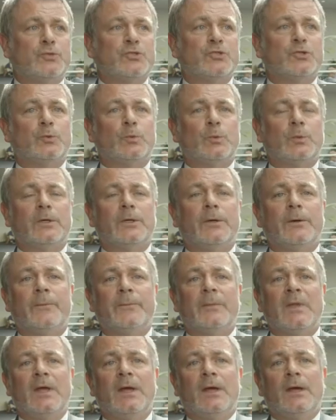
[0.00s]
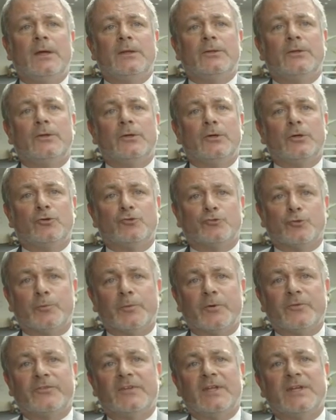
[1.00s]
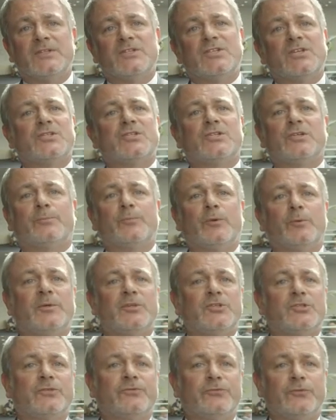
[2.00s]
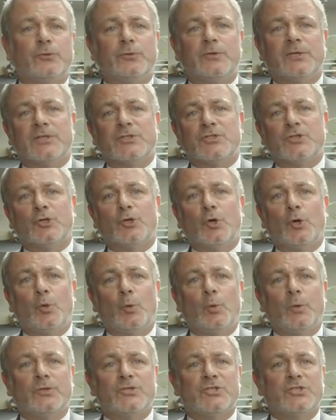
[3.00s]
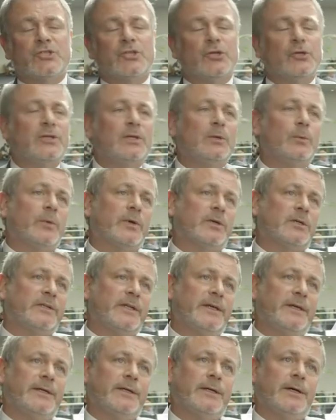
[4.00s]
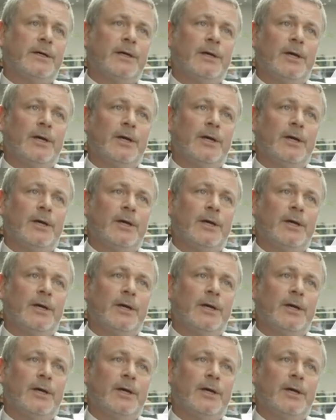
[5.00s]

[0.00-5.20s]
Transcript: So the group of Dancester published a few years ago a study where they